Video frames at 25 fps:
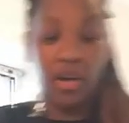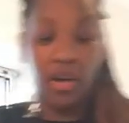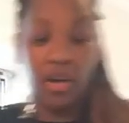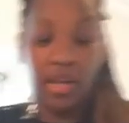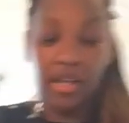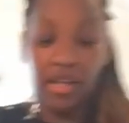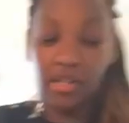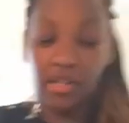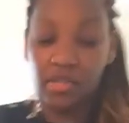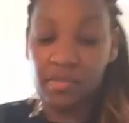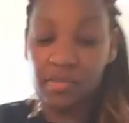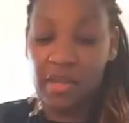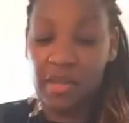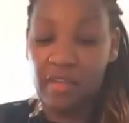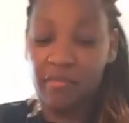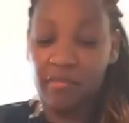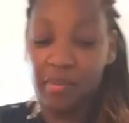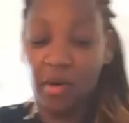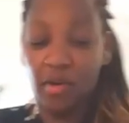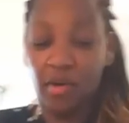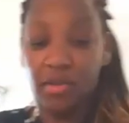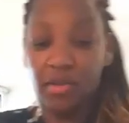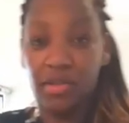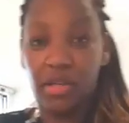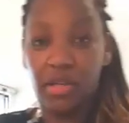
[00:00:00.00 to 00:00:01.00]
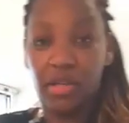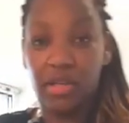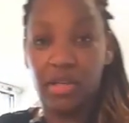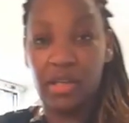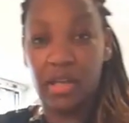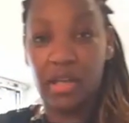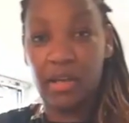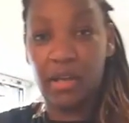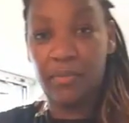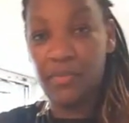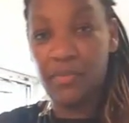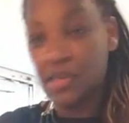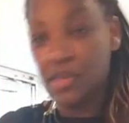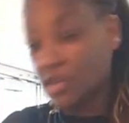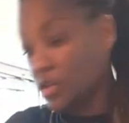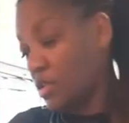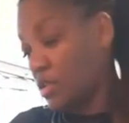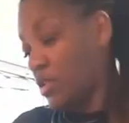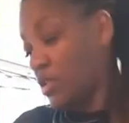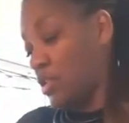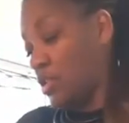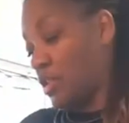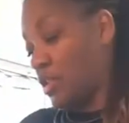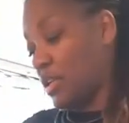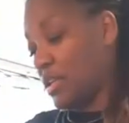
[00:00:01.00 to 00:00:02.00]
Here's some that I've balled earlier.
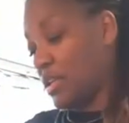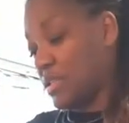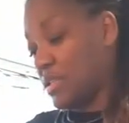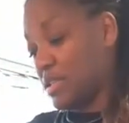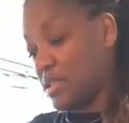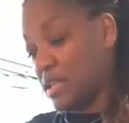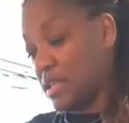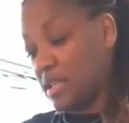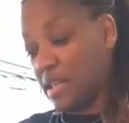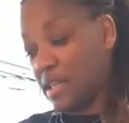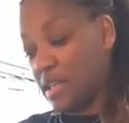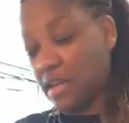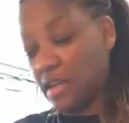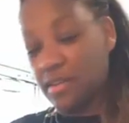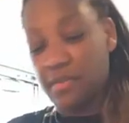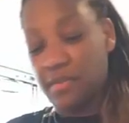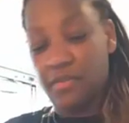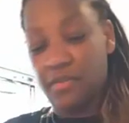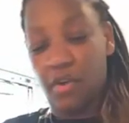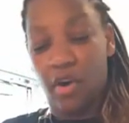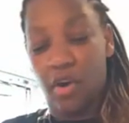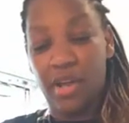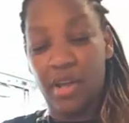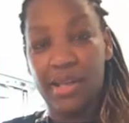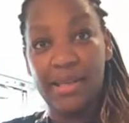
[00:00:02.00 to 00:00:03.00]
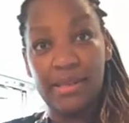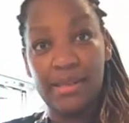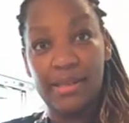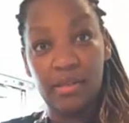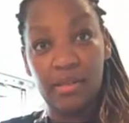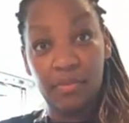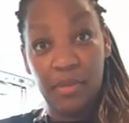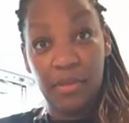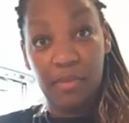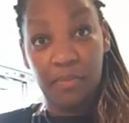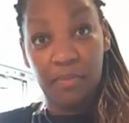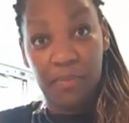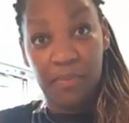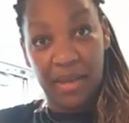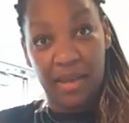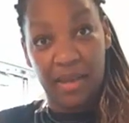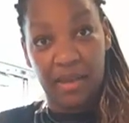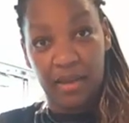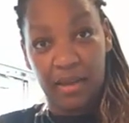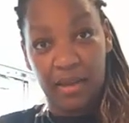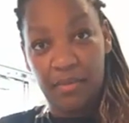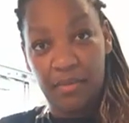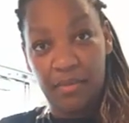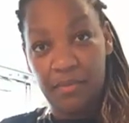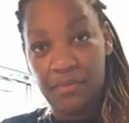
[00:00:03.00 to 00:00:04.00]
You can see that they've got a little bit
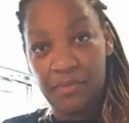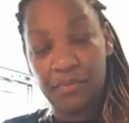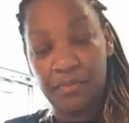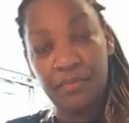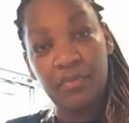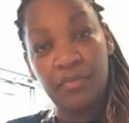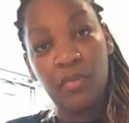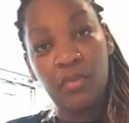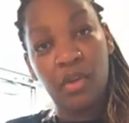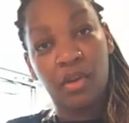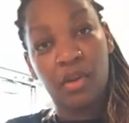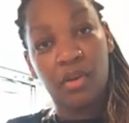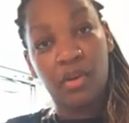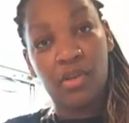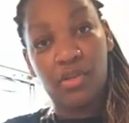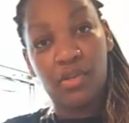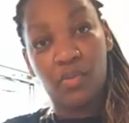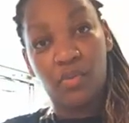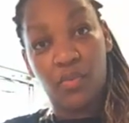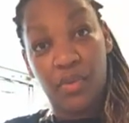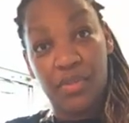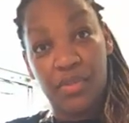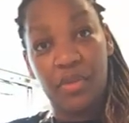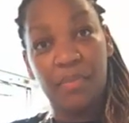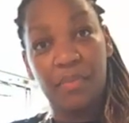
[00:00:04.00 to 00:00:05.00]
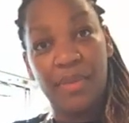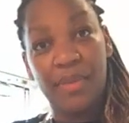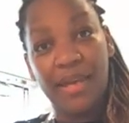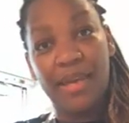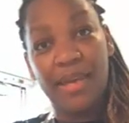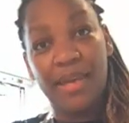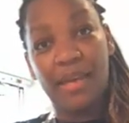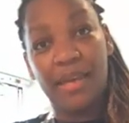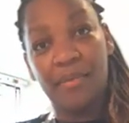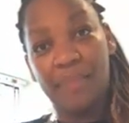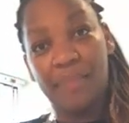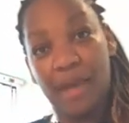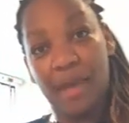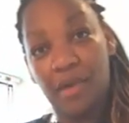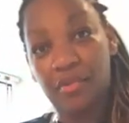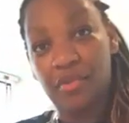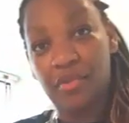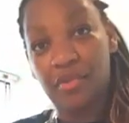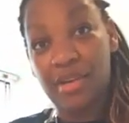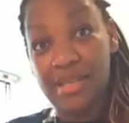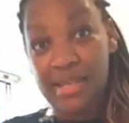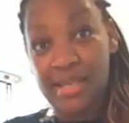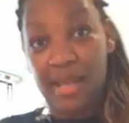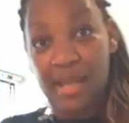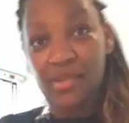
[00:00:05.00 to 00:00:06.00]
bigger because with the baking powder
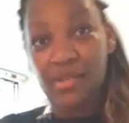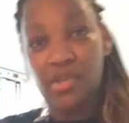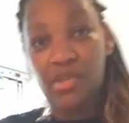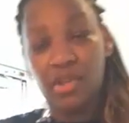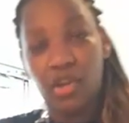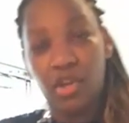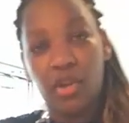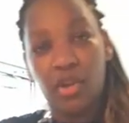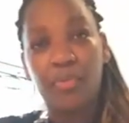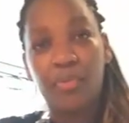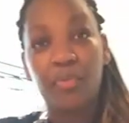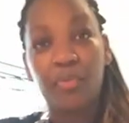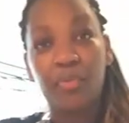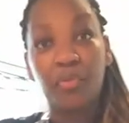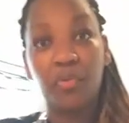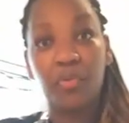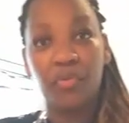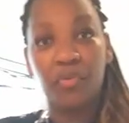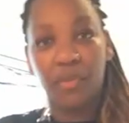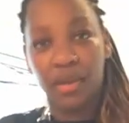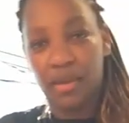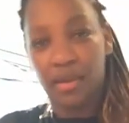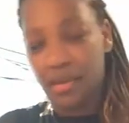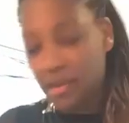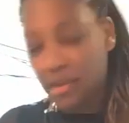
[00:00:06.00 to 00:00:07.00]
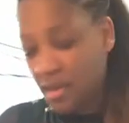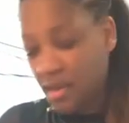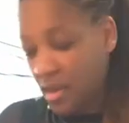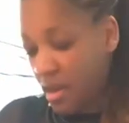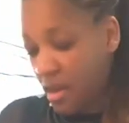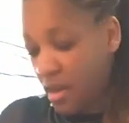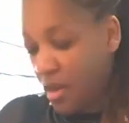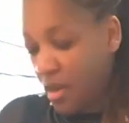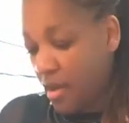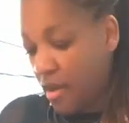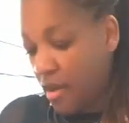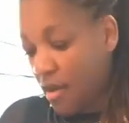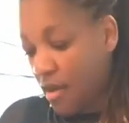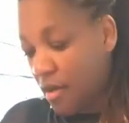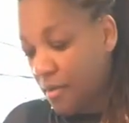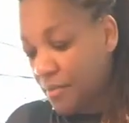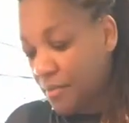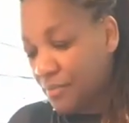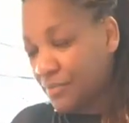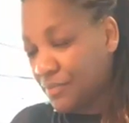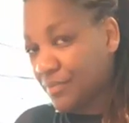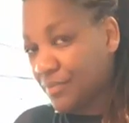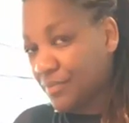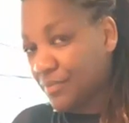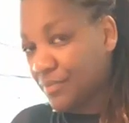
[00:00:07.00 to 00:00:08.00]
it is actually going to prove it
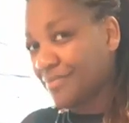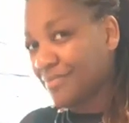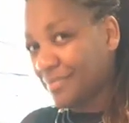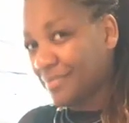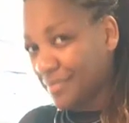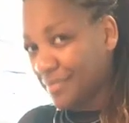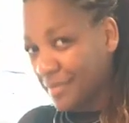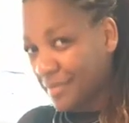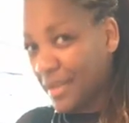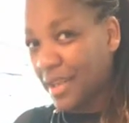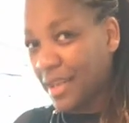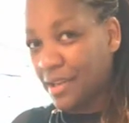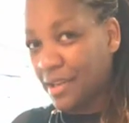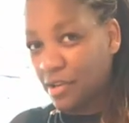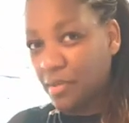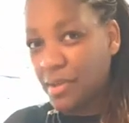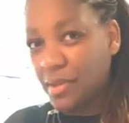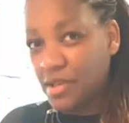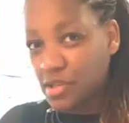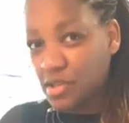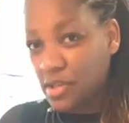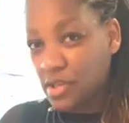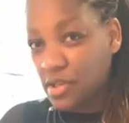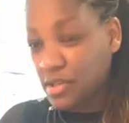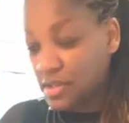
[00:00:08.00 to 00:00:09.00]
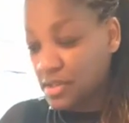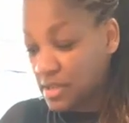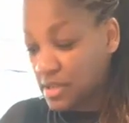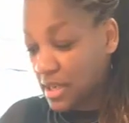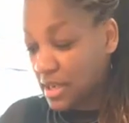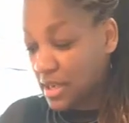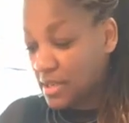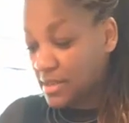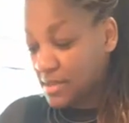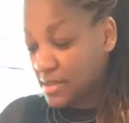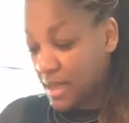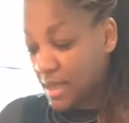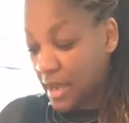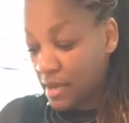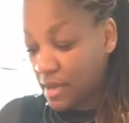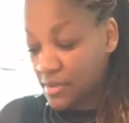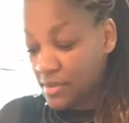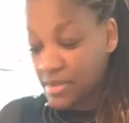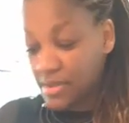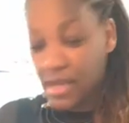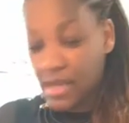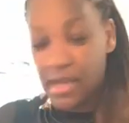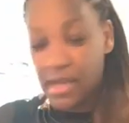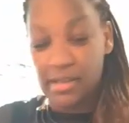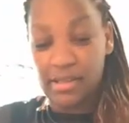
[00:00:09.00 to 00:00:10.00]
a little bit, so you'll see it stay
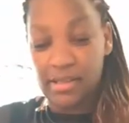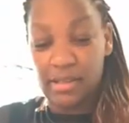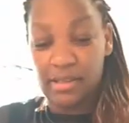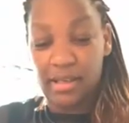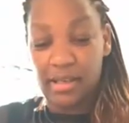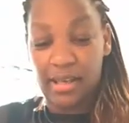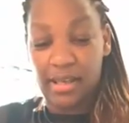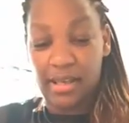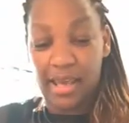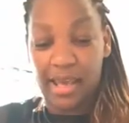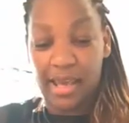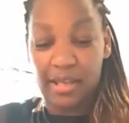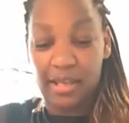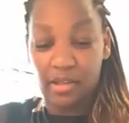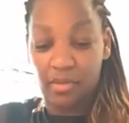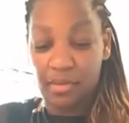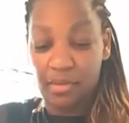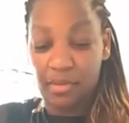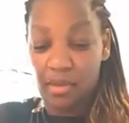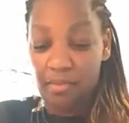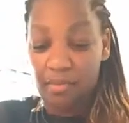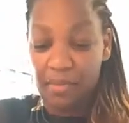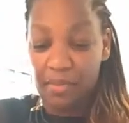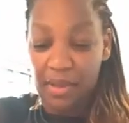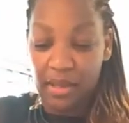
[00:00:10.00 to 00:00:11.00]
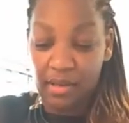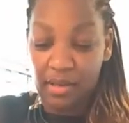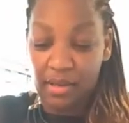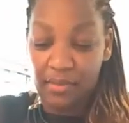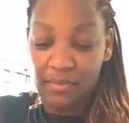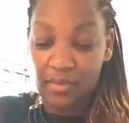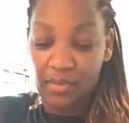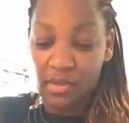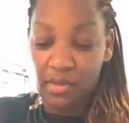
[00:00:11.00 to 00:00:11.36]
outside and it get a little bit bigger.